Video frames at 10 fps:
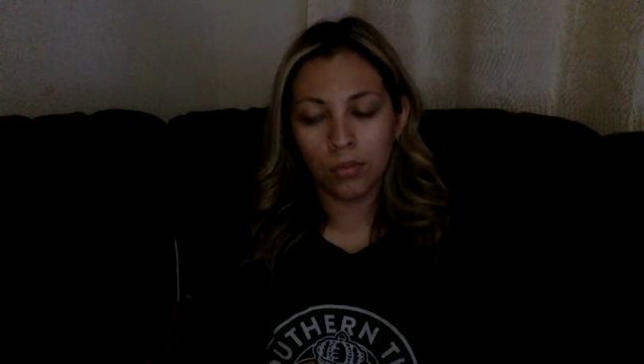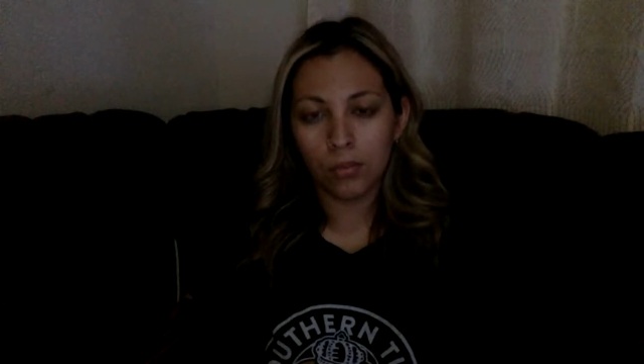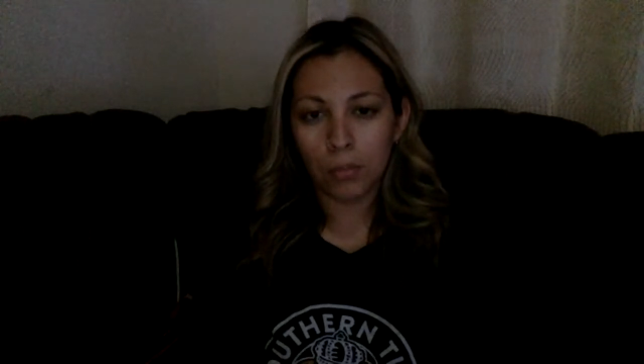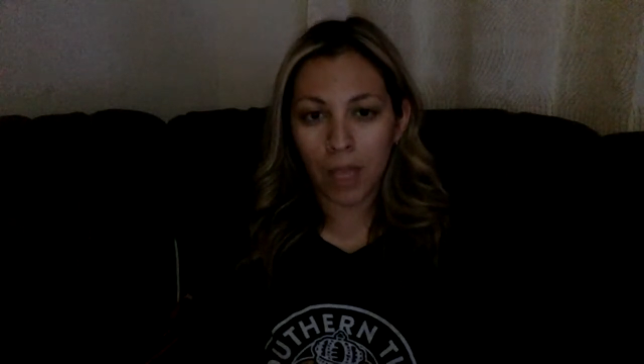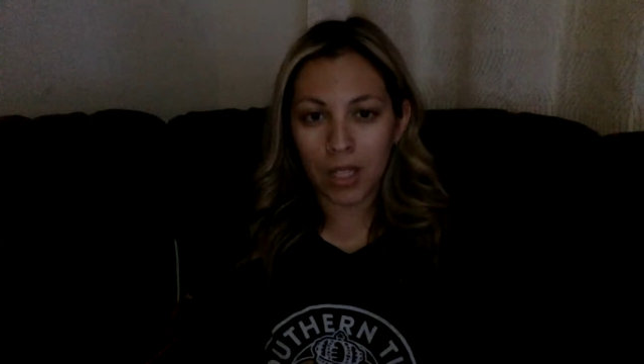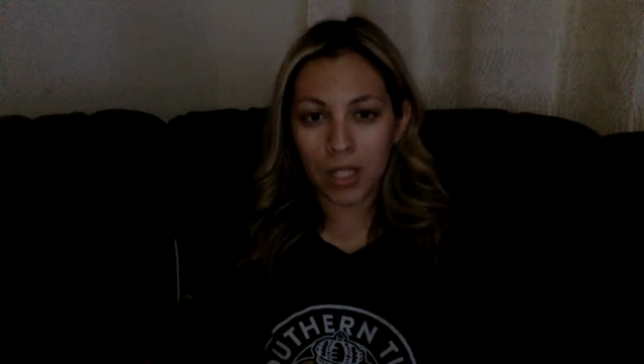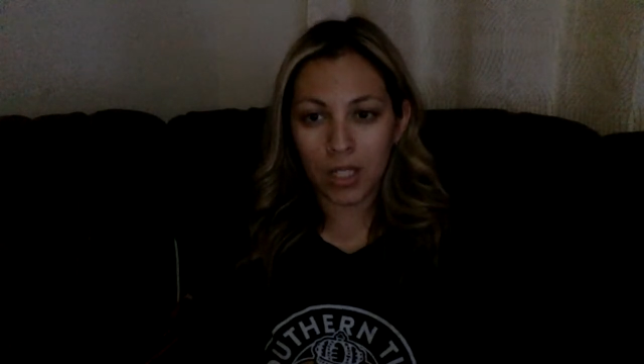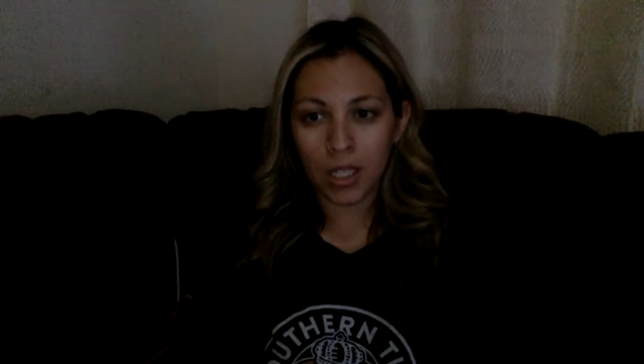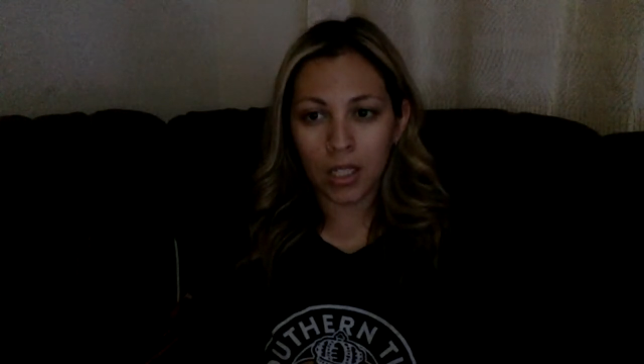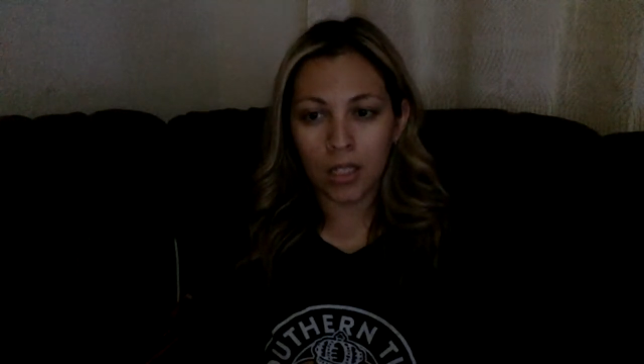Magic
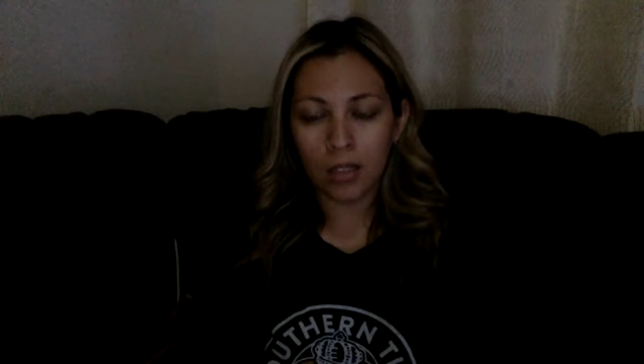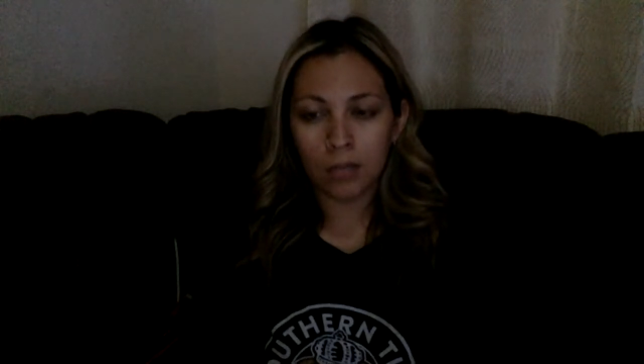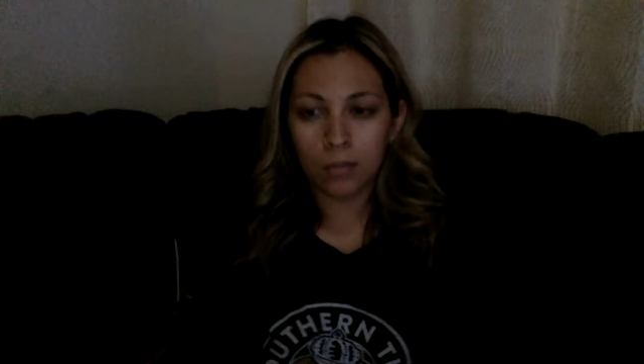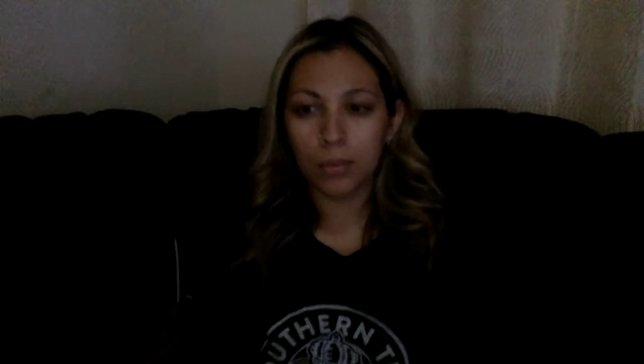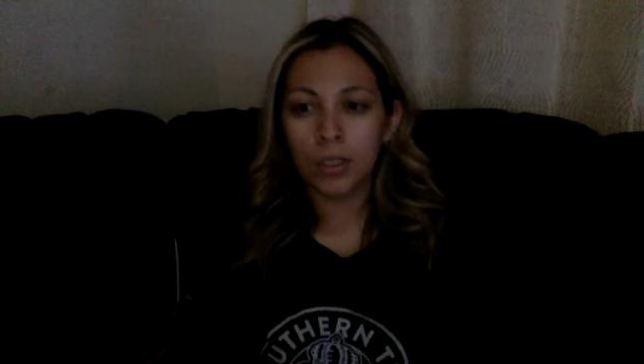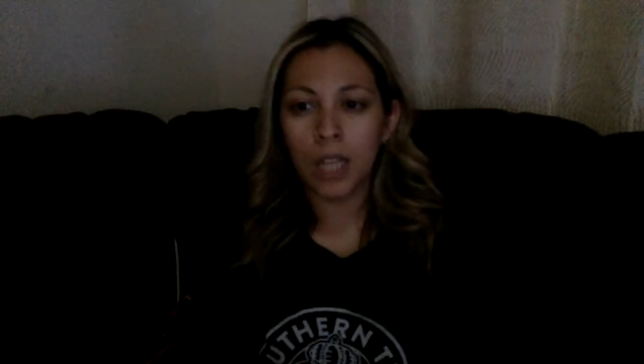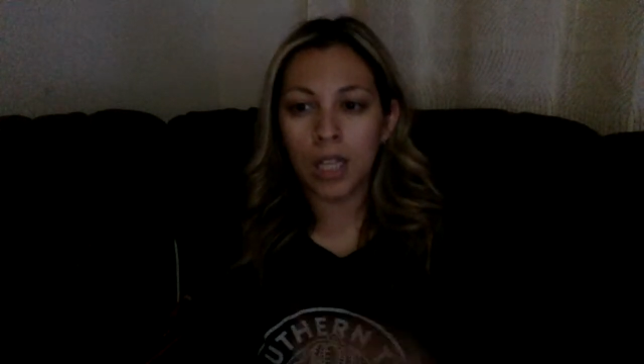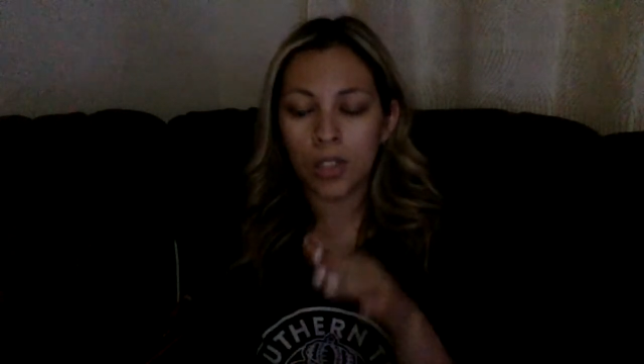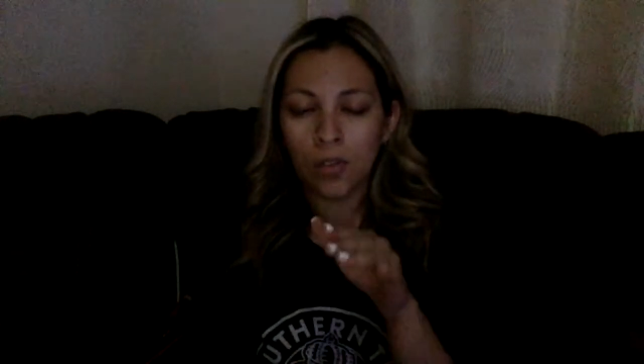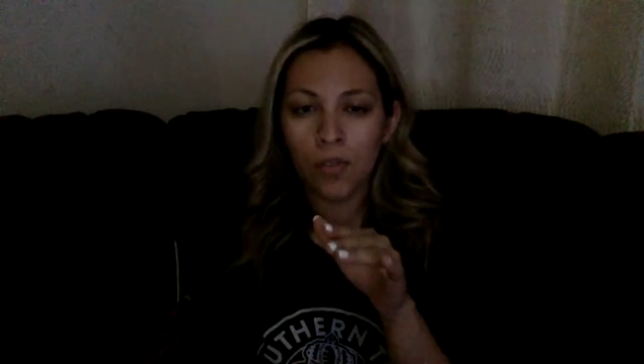Kingdom, but
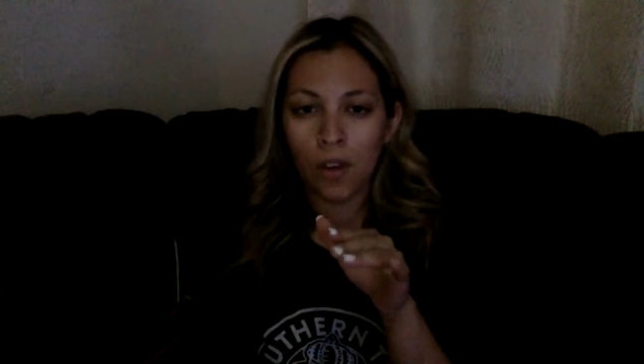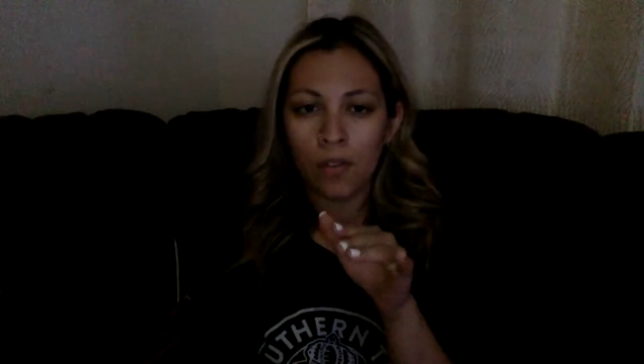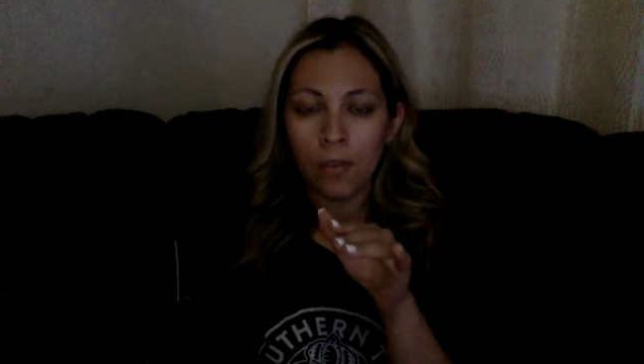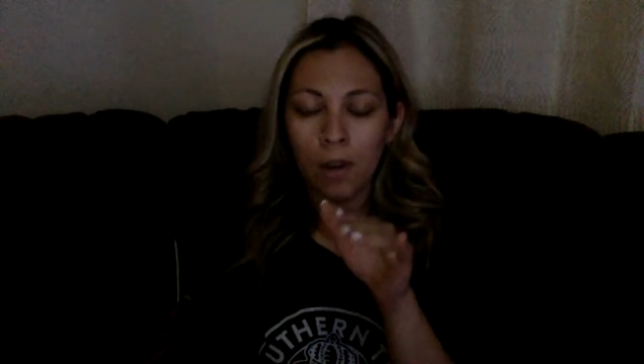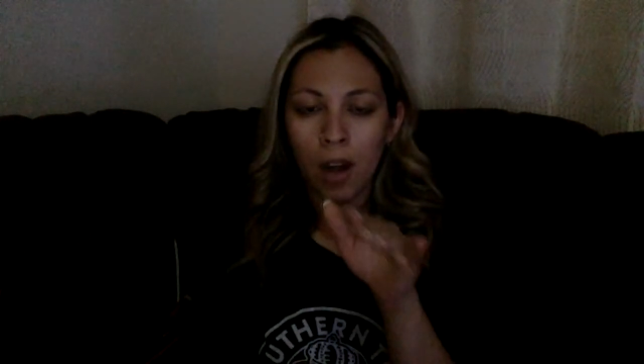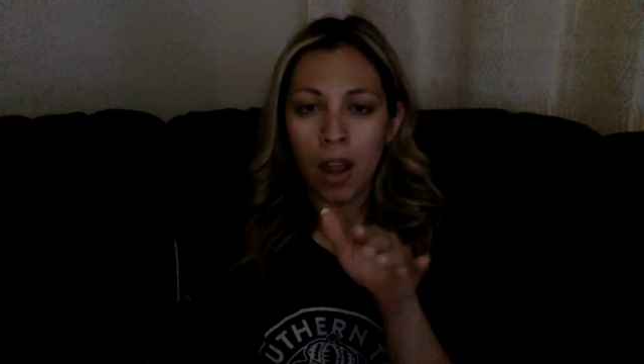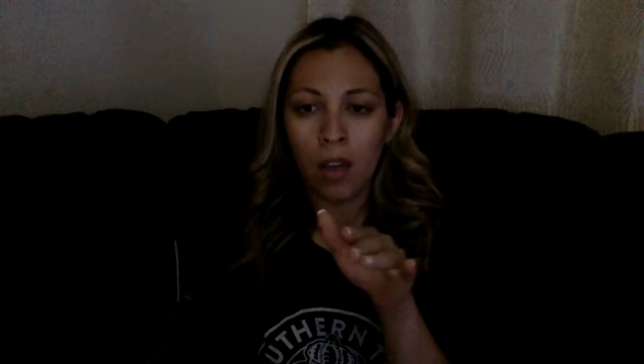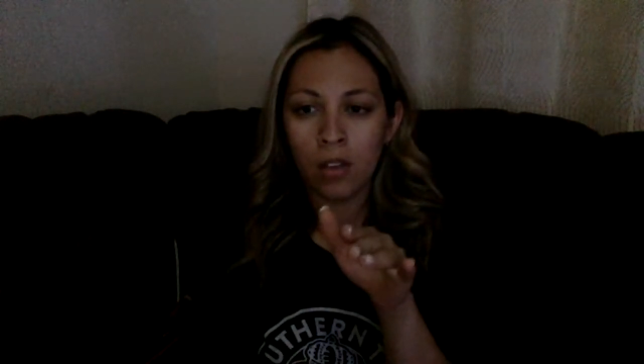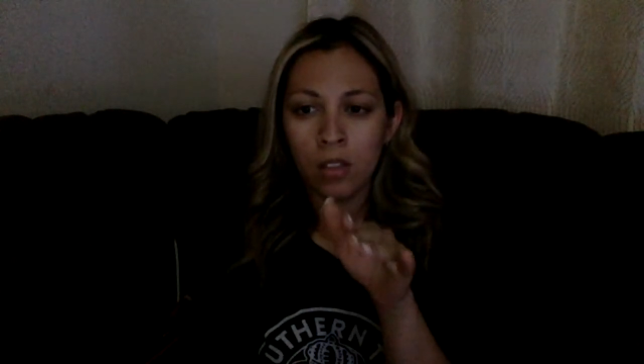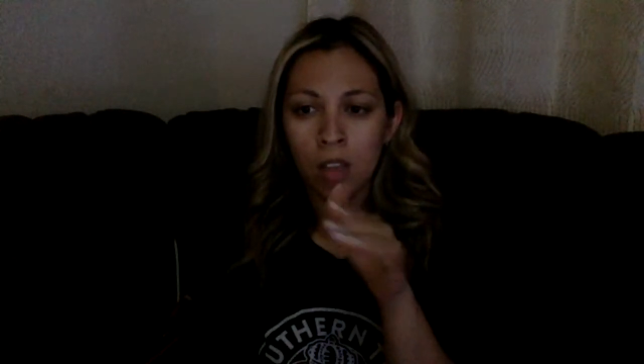not too far from her
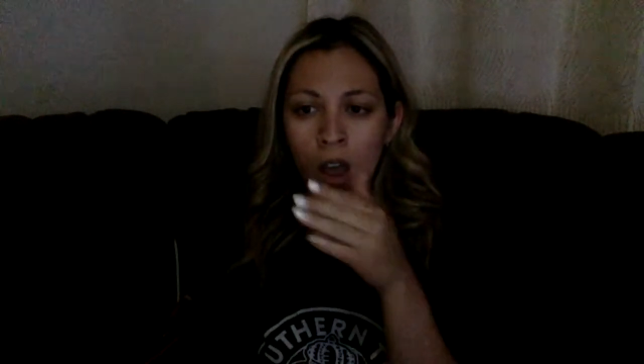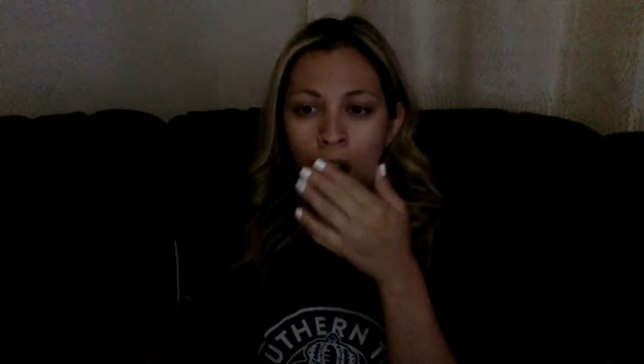house.